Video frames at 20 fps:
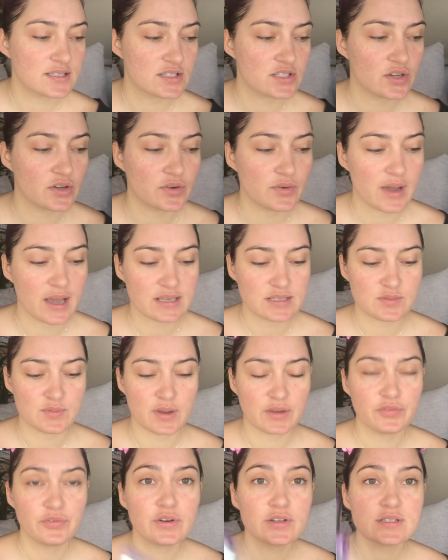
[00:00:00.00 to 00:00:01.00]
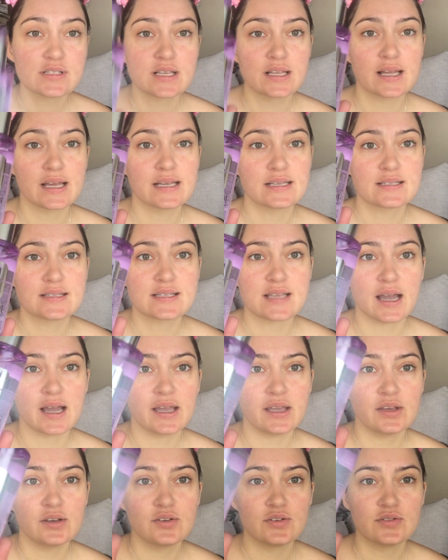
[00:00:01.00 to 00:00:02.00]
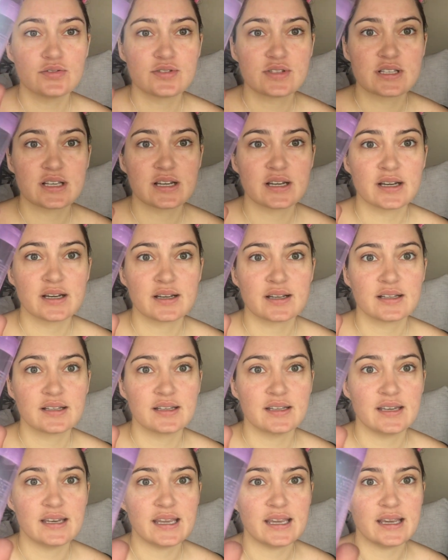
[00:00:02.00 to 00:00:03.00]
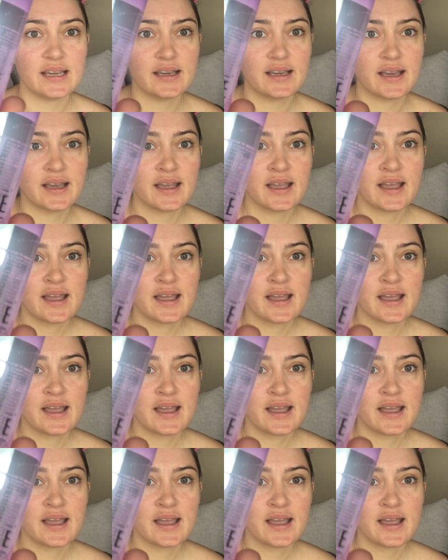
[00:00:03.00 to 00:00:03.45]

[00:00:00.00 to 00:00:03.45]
So as my first cleanse, I use the Clinique